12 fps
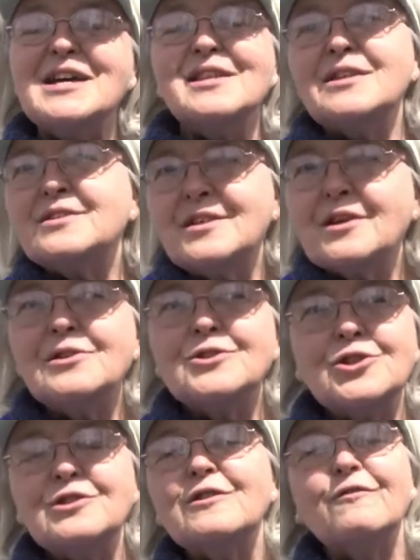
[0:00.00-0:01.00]
the
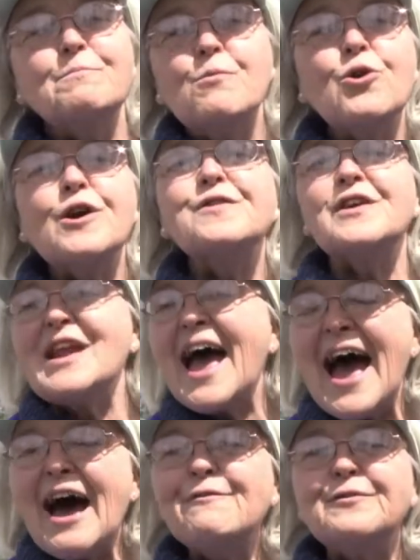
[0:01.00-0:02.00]
signatures of more than
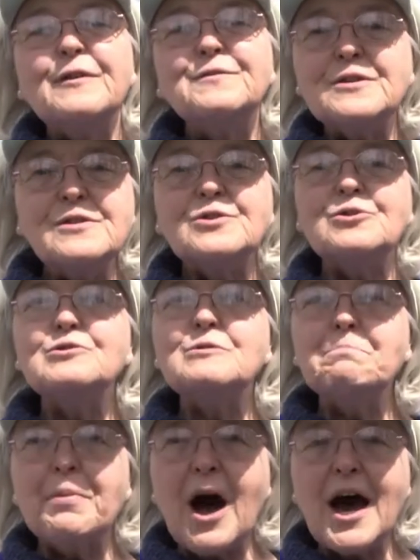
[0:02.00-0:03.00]
half of the
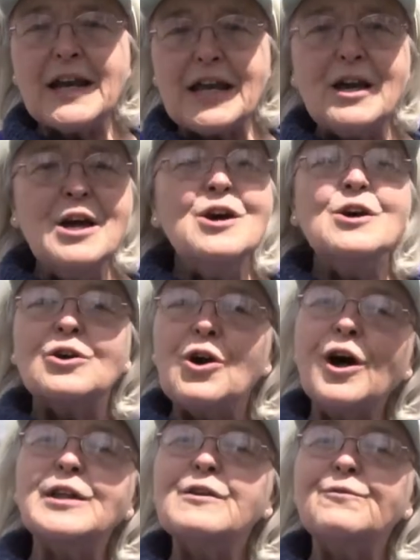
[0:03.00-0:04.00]
student body
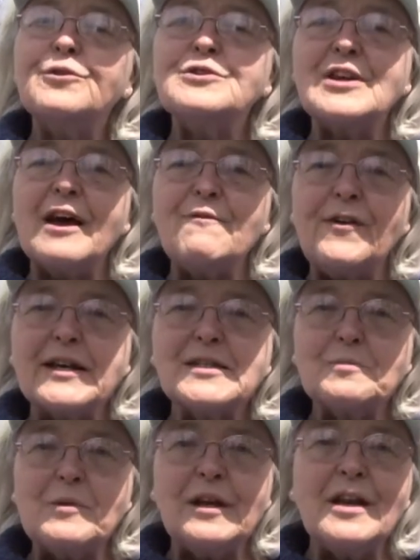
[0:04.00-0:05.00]
calling for
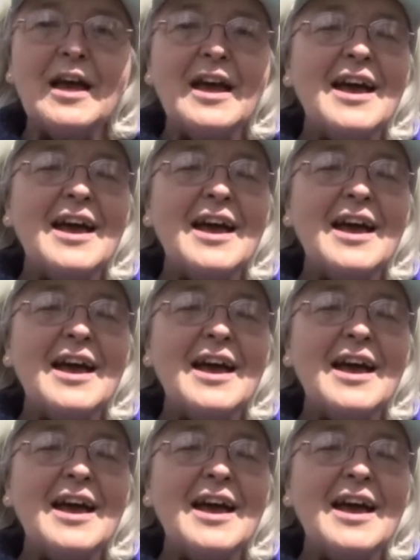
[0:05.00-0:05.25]
divestment.